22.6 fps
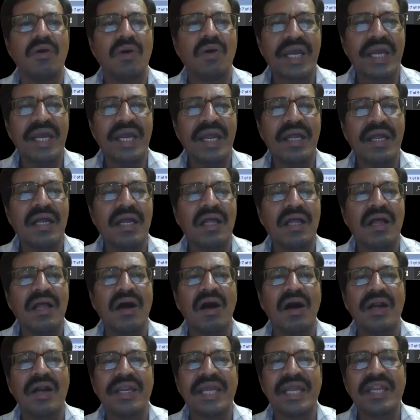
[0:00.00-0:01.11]
Okay,
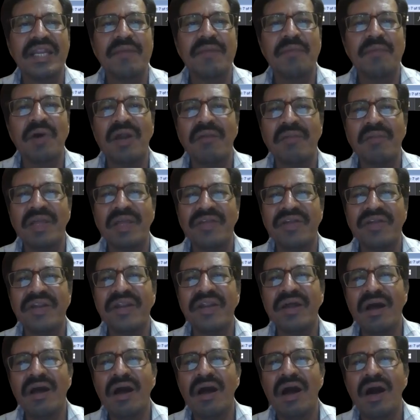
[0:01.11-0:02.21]
DNA polymerase
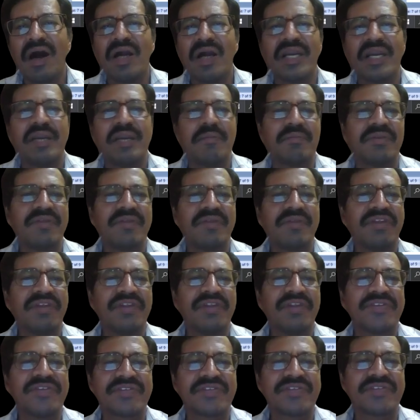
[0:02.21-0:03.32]
and RNA
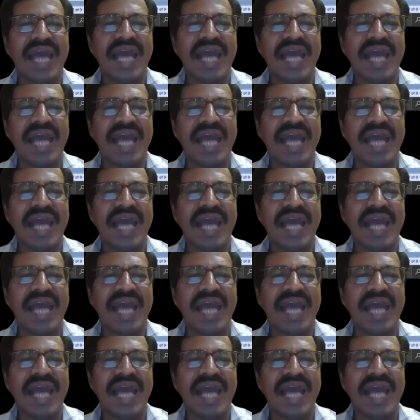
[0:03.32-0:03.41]
differences.